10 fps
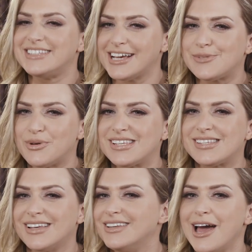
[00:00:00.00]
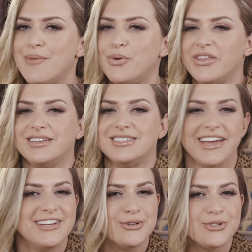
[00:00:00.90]
a desperate celeb with a
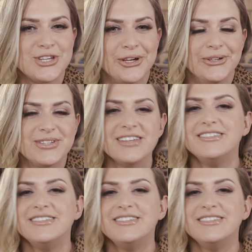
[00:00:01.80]
date or two, so